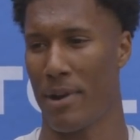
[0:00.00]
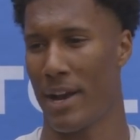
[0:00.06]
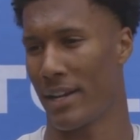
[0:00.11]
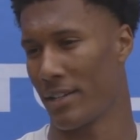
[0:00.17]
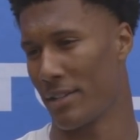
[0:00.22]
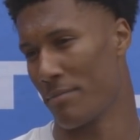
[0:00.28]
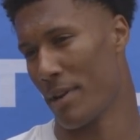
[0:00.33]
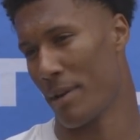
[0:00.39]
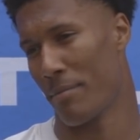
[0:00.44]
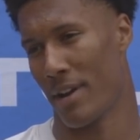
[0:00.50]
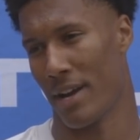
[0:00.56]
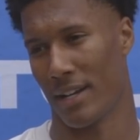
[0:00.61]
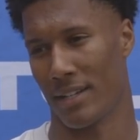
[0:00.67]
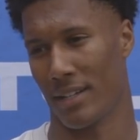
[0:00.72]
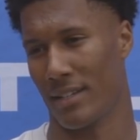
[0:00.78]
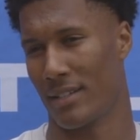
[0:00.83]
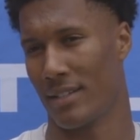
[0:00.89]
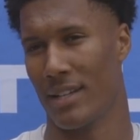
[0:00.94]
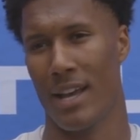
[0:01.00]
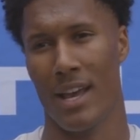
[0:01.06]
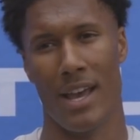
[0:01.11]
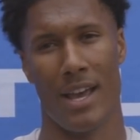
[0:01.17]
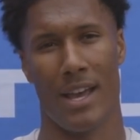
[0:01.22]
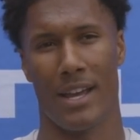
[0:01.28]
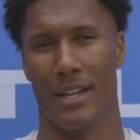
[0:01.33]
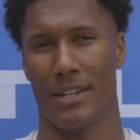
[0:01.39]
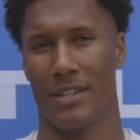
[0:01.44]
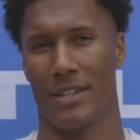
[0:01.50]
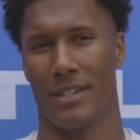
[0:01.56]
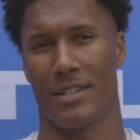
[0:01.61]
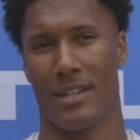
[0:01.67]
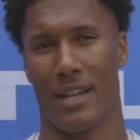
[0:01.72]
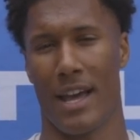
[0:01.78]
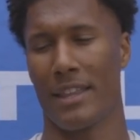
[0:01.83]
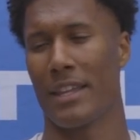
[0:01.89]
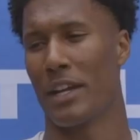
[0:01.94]
practice by practice, and
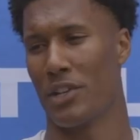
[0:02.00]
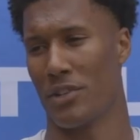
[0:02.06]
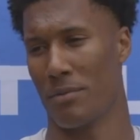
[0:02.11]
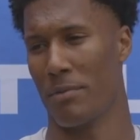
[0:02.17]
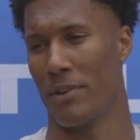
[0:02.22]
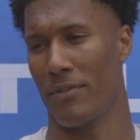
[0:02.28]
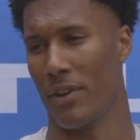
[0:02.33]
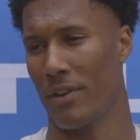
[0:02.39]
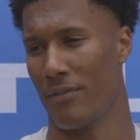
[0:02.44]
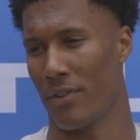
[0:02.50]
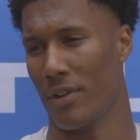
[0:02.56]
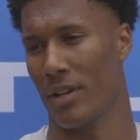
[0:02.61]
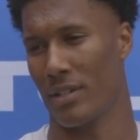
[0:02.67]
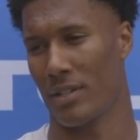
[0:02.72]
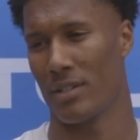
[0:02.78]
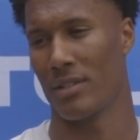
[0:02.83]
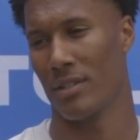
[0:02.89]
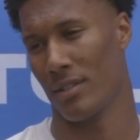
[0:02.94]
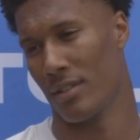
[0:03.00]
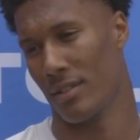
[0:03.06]
just I think it should be fun for us.